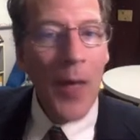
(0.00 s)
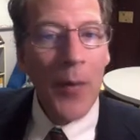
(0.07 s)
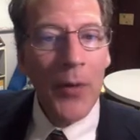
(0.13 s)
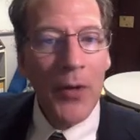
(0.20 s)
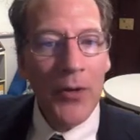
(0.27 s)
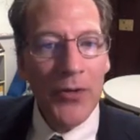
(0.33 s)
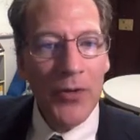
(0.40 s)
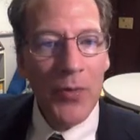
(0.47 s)
But
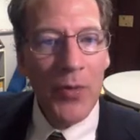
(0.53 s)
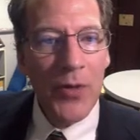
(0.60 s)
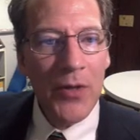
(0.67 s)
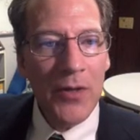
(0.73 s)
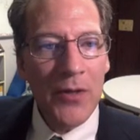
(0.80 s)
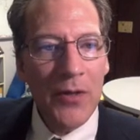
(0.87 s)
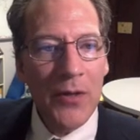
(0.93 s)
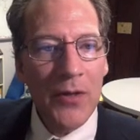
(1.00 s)
I also want
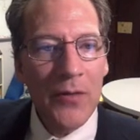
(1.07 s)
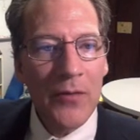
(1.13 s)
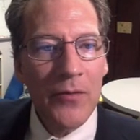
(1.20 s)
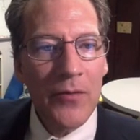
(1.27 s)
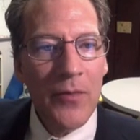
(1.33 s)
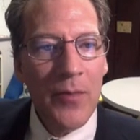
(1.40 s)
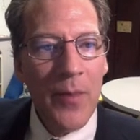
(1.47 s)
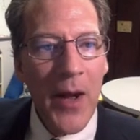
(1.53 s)
to
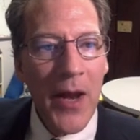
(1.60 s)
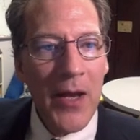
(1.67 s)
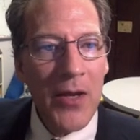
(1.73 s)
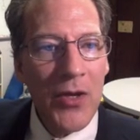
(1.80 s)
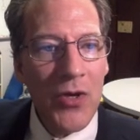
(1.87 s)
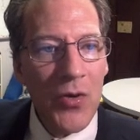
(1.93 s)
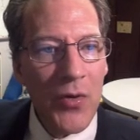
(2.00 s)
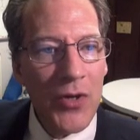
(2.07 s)

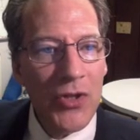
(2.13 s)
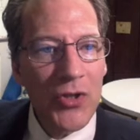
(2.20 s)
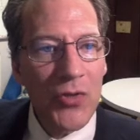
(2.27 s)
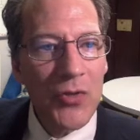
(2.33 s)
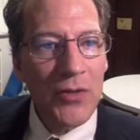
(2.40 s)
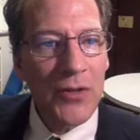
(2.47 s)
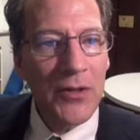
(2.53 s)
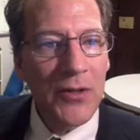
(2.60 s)
remind you, I
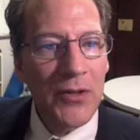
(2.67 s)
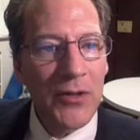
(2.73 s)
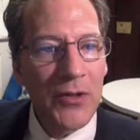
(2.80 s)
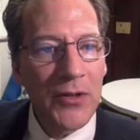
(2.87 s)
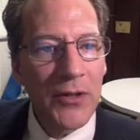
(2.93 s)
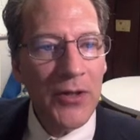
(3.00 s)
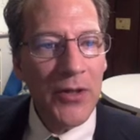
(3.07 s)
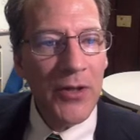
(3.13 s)
showed you a little
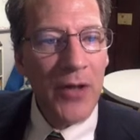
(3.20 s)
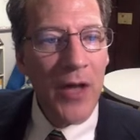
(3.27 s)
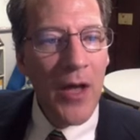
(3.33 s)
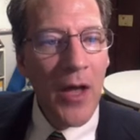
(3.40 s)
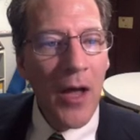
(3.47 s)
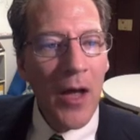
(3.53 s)
earlier,